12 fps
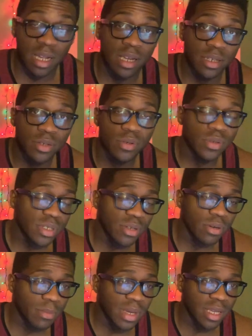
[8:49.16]
signed to, he's
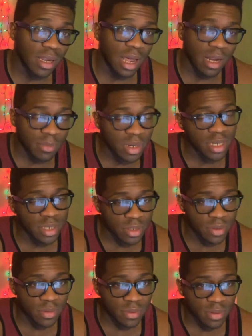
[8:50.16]
going to make a lot of money
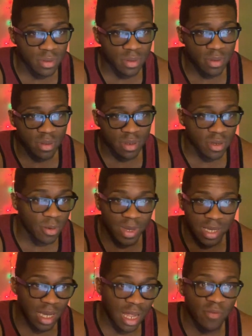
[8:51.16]
too. He'll
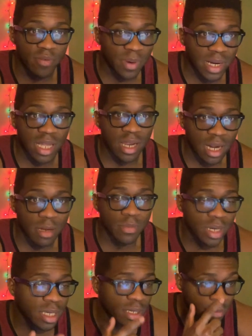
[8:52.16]
make everybody a lot of
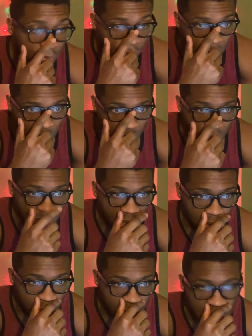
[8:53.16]
money.
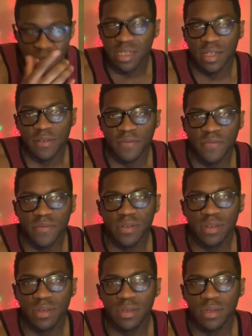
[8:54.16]
Um, that's if,
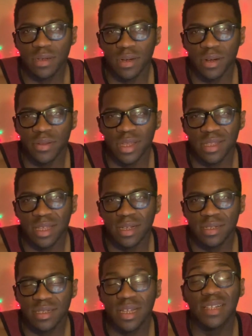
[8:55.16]
you know, that
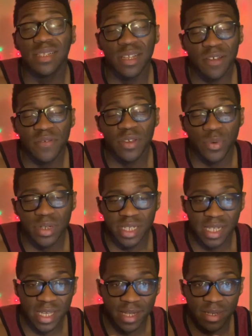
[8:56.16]
that's that's if he wants
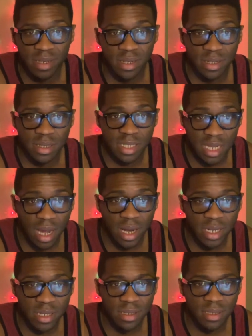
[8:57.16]
to get
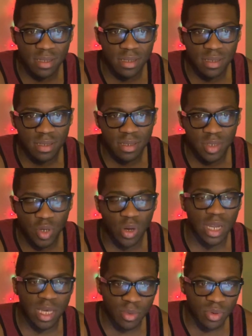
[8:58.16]
signed to a
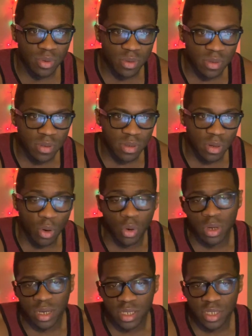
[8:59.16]
label,
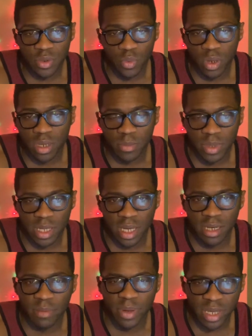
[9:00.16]
or unless you want to be
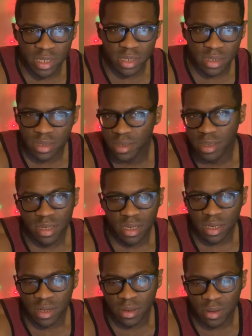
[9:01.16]
independent.
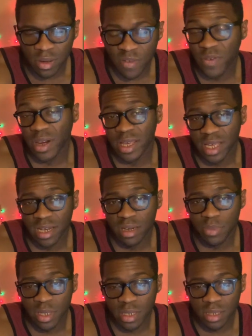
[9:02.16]
I don't know. I feel like
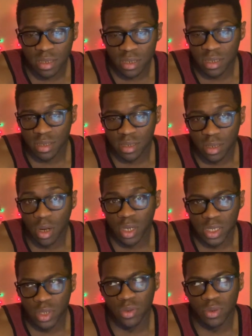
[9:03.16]
independent is
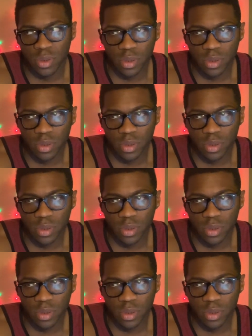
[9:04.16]
also